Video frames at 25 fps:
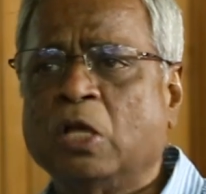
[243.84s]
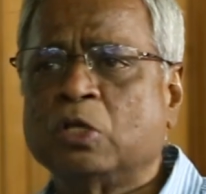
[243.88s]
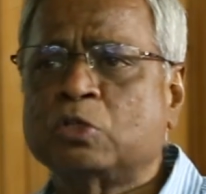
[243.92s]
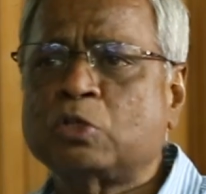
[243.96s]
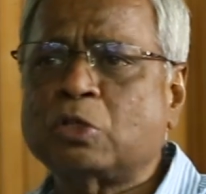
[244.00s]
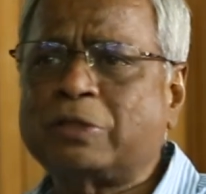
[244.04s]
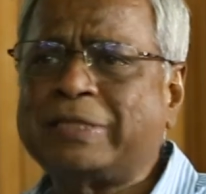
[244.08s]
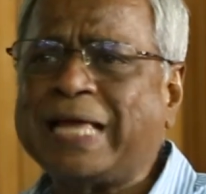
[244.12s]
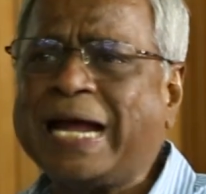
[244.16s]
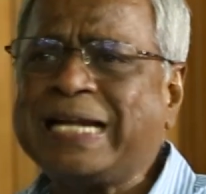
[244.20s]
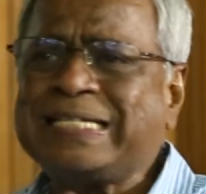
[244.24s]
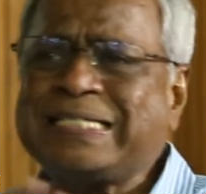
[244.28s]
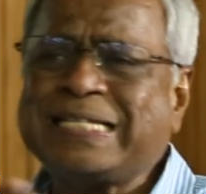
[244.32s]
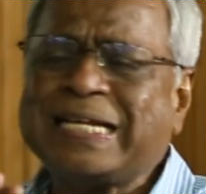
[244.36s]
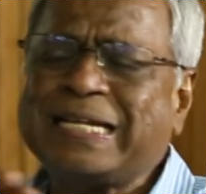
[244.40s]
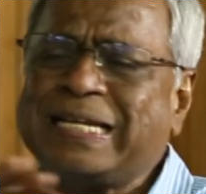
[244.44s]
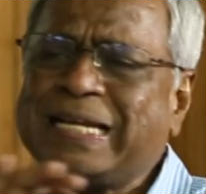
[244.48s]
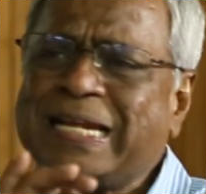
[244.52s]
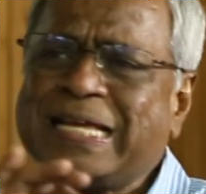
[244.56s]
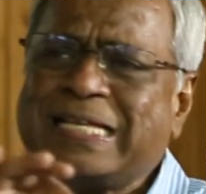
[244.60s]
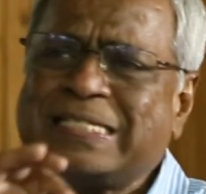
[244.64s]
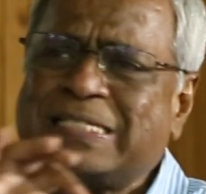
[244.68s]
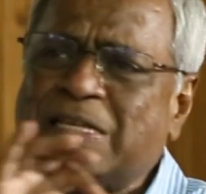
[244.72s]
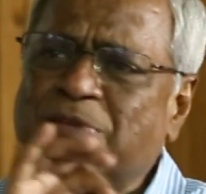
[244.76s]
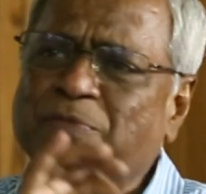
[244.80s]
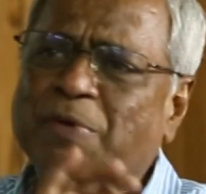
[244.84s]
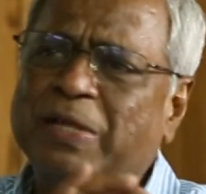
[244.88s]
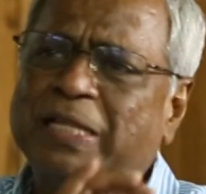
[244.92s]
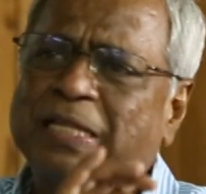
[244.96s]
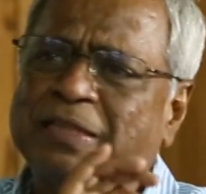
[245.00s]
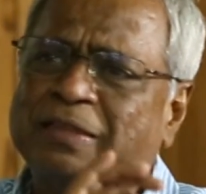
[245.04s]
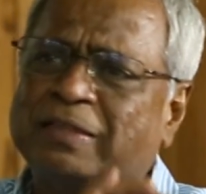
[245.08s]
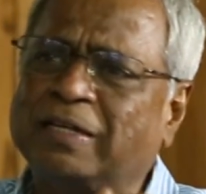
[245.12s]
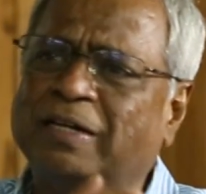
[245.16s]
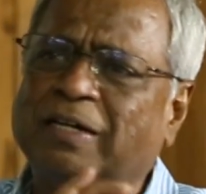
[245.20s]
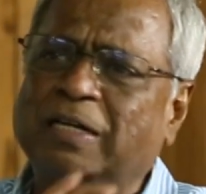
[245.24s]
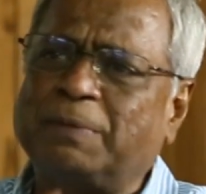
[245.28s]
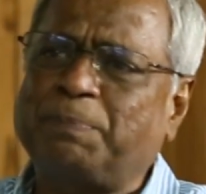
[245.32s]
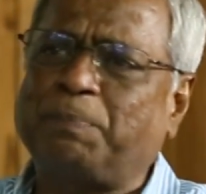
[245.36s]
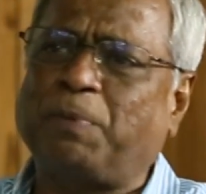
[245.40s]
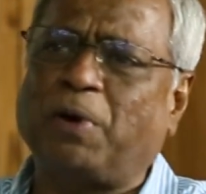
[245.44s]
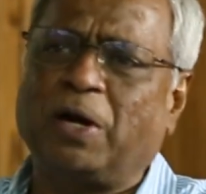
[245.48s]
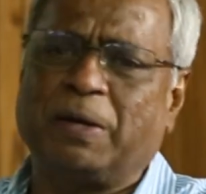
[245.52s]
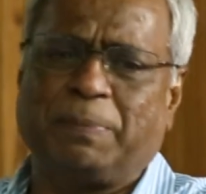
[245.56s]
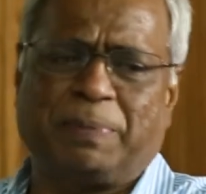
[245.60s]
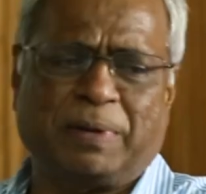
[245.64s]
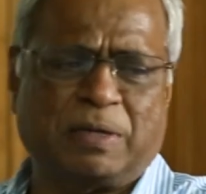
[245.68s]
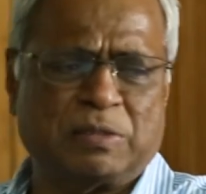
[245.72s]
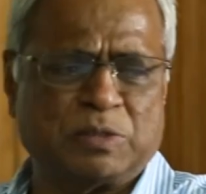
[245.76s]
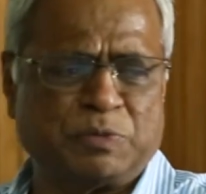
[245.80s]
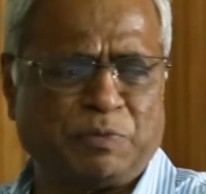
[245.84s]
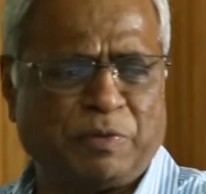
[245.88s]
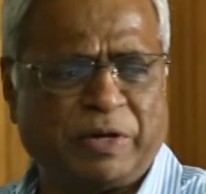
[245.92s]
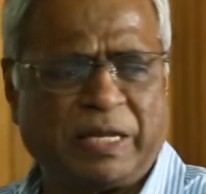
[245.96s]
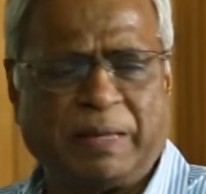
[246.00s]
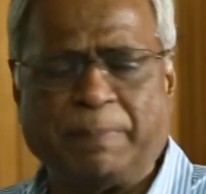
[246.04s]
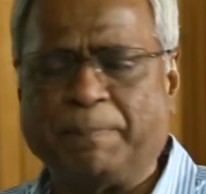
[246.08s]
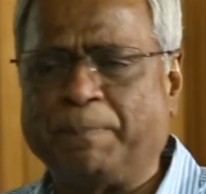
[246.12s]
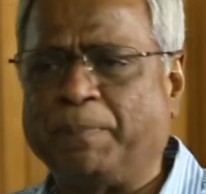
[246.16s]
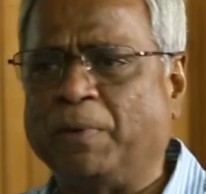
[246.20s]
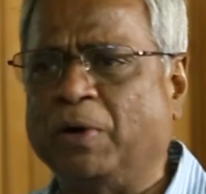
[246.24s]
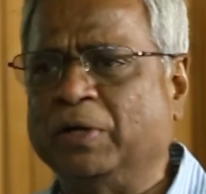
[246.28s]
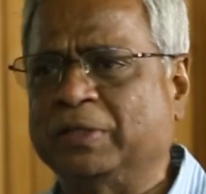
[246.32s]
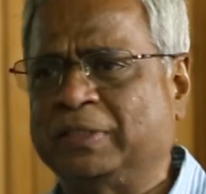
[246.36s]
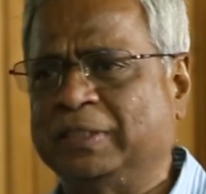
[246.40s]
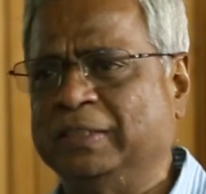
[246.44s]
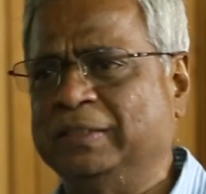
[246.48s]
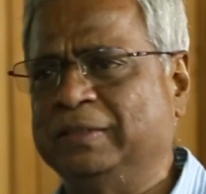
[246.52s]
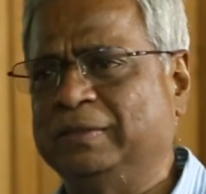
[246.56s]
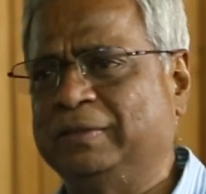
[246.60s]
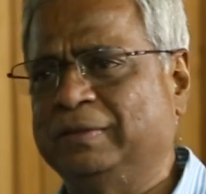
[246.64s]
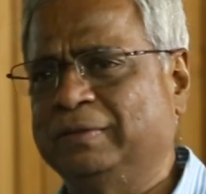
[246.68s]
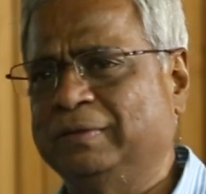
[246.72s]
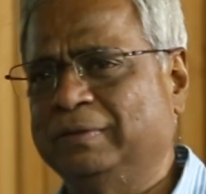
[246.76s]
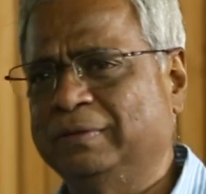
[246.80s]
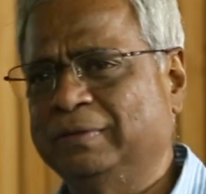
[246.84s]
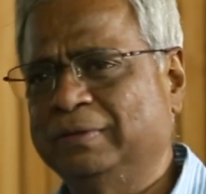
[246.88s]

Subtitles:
So, that is the reason why the third point becomes very important.